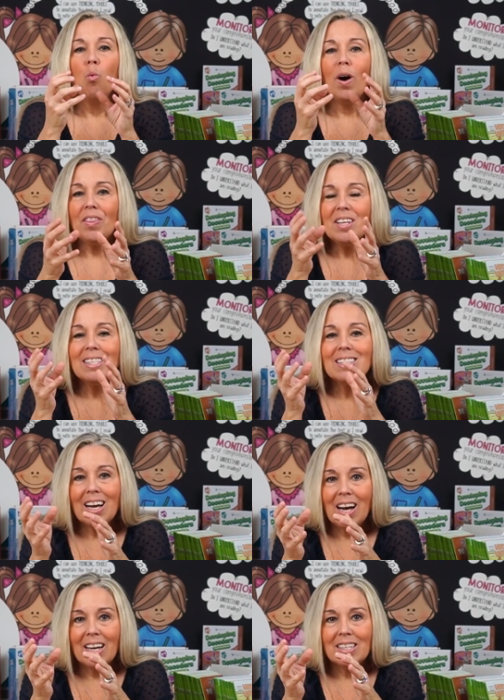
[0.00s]
What this
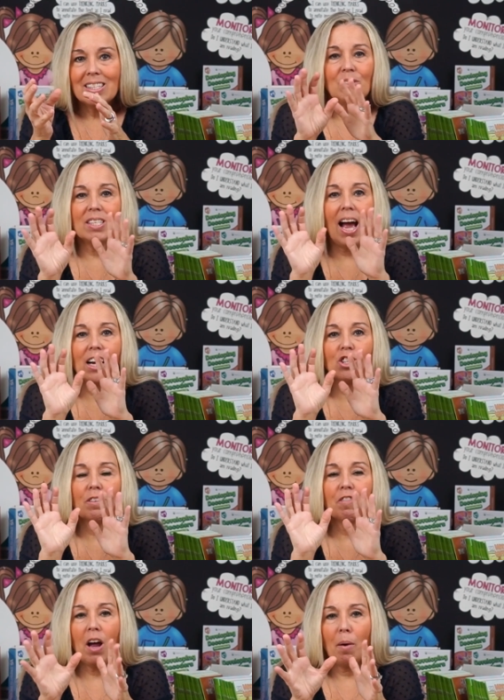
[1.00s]
does is actually
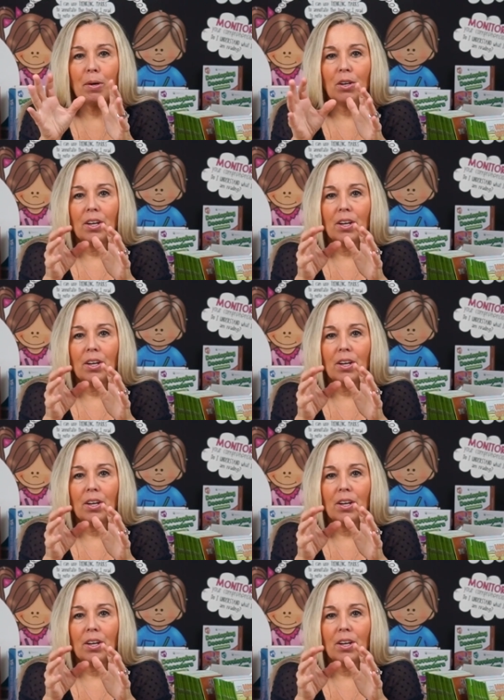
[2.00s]
phenomenal.